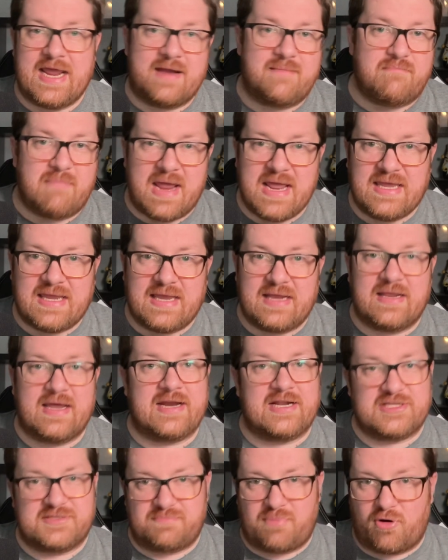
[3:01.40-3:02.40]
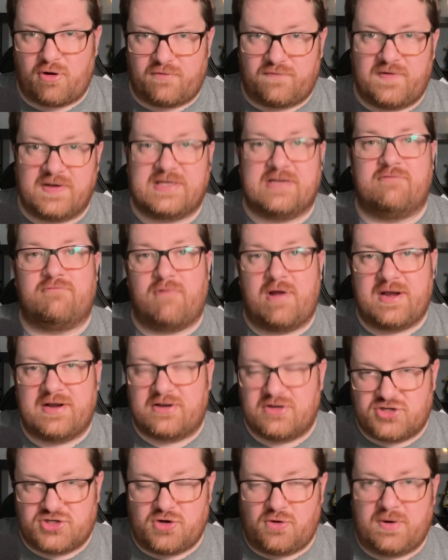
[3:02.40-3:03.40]
and make it and it's perfect and ready
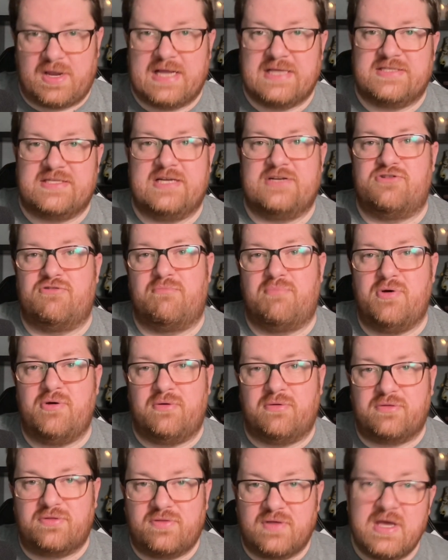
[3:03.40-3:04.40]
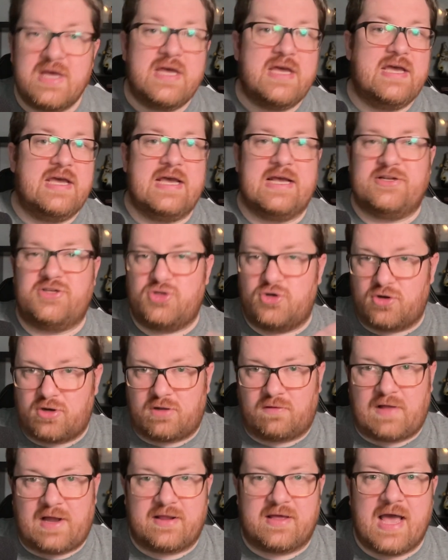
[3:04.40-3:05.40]
to showcase at your booth. It took a
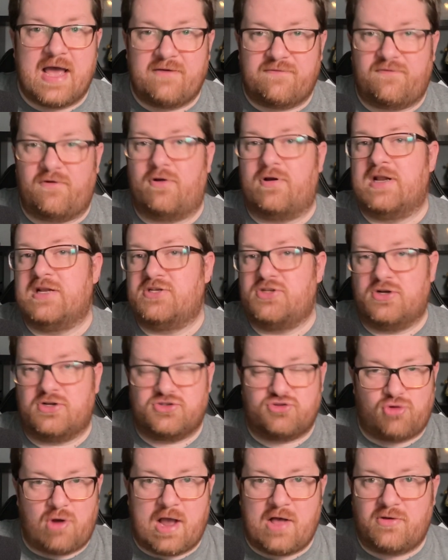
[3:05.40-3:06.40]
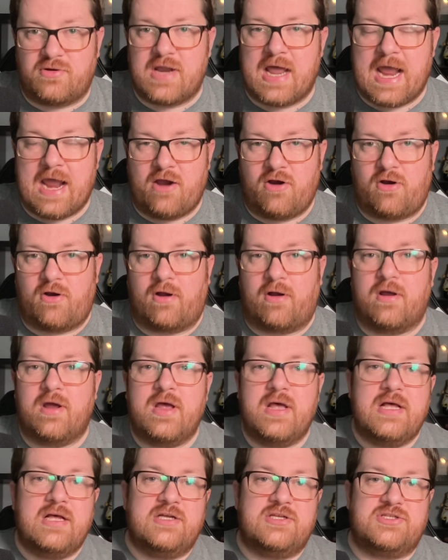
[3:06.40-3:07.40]
lot of effort. It took trial and error.
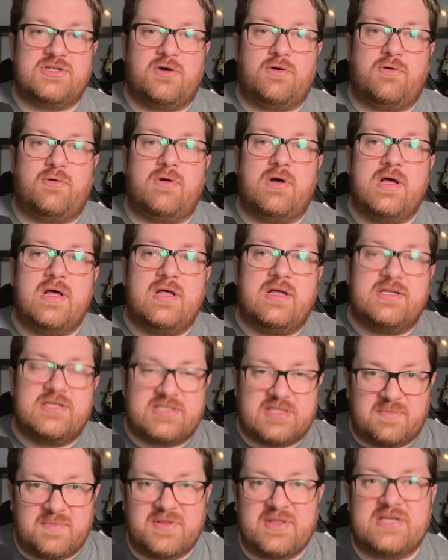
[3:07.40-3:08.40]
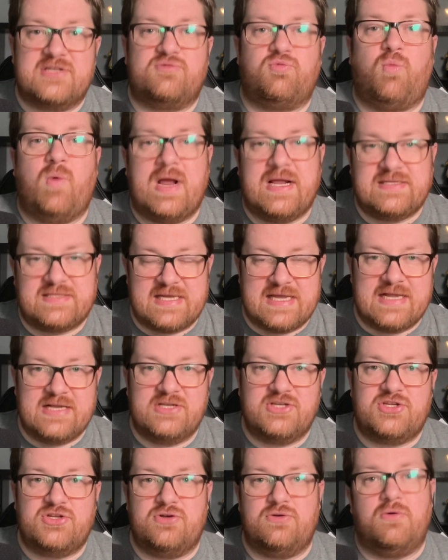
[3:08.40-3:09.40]
So some of this weighs
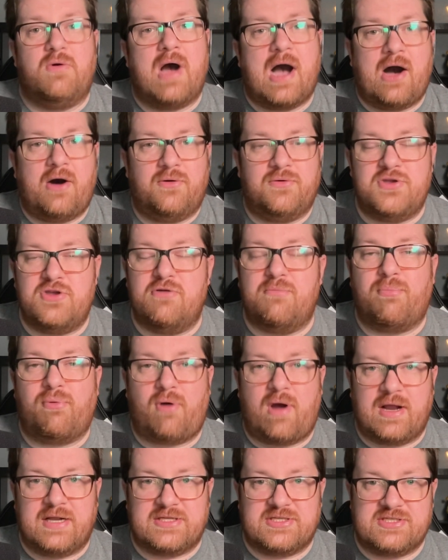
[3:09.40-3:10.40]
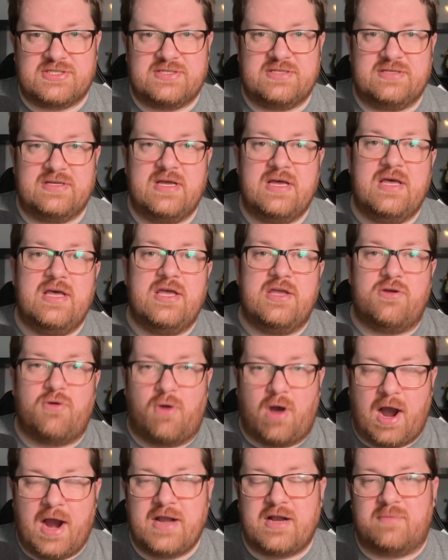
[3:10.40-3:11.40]
into how you price your
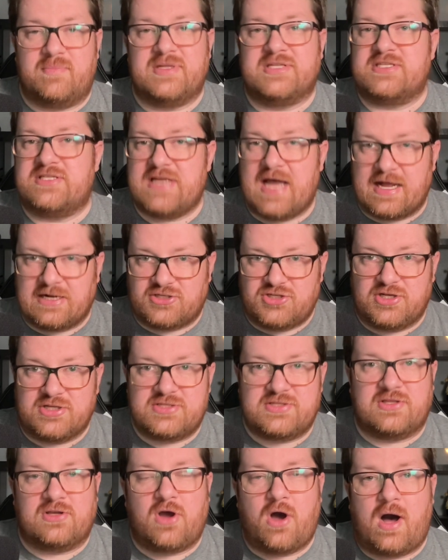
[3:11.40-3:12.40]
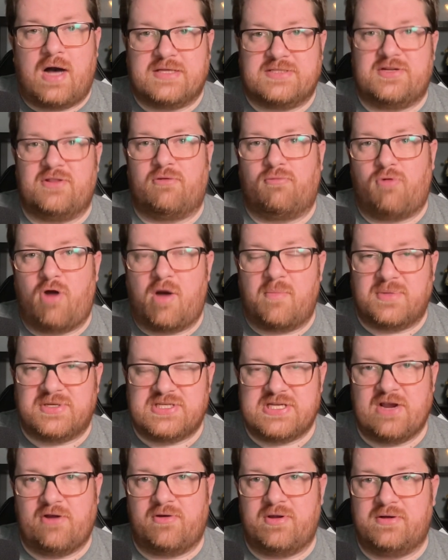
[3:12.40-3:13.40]
item. It's not just the cost of the raw
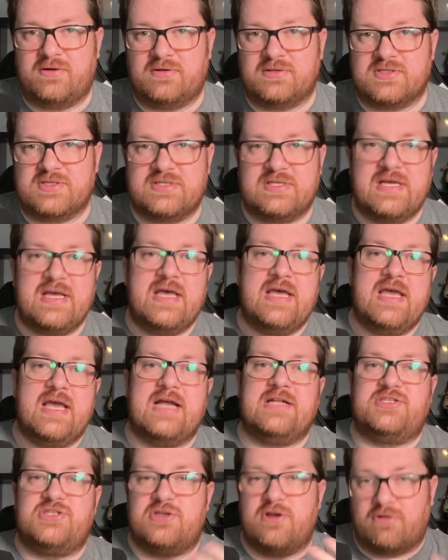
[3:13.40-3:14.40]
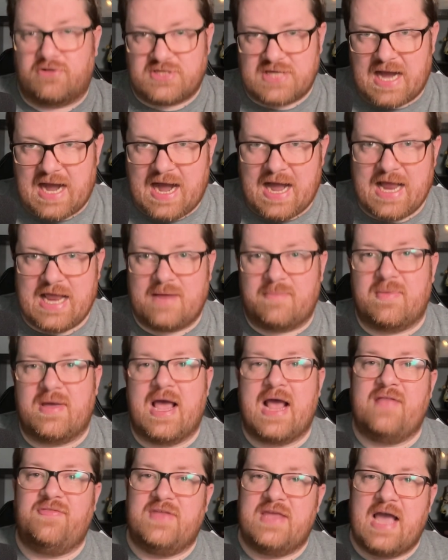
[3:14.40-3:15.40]
materials, it's your time
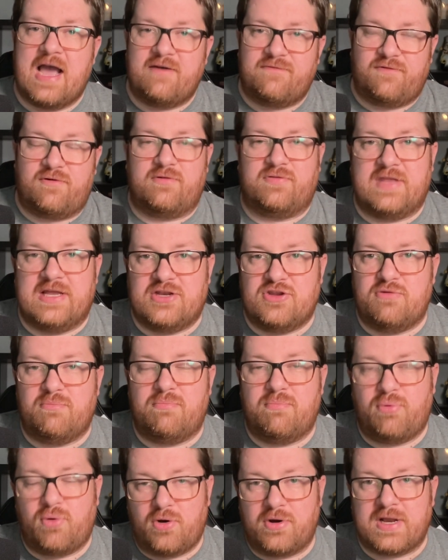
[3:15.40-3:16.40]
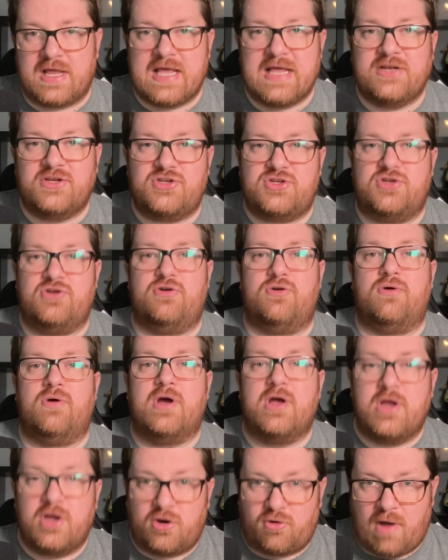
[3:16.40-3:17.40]
and the effort that you put into
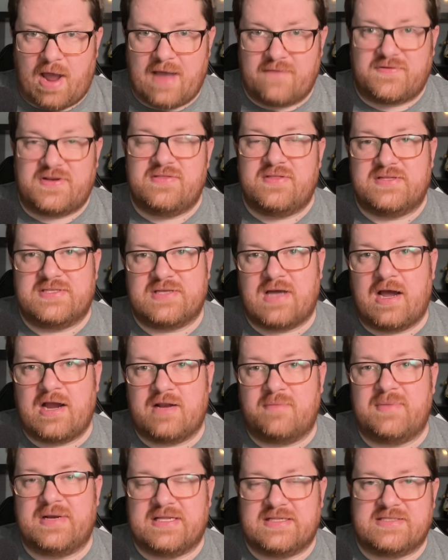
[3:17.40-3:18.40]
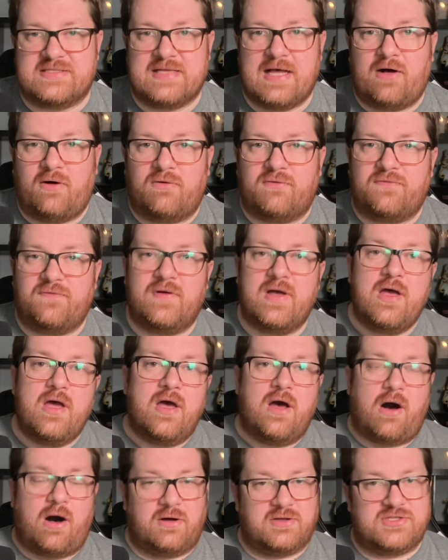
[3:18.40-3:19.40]
crafting this item in itself.
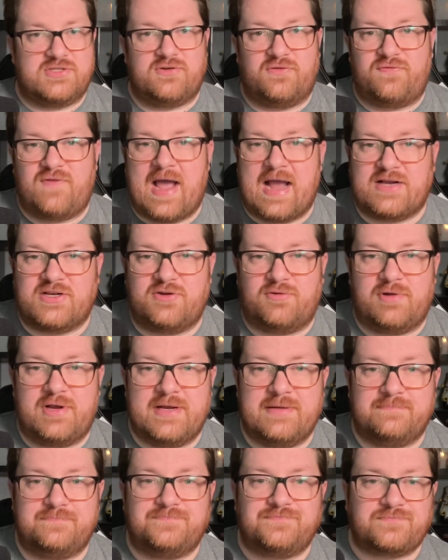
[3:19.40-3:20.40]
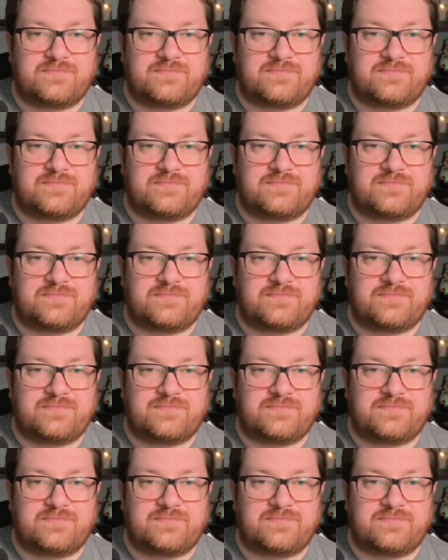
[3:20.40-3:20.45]
Also factor in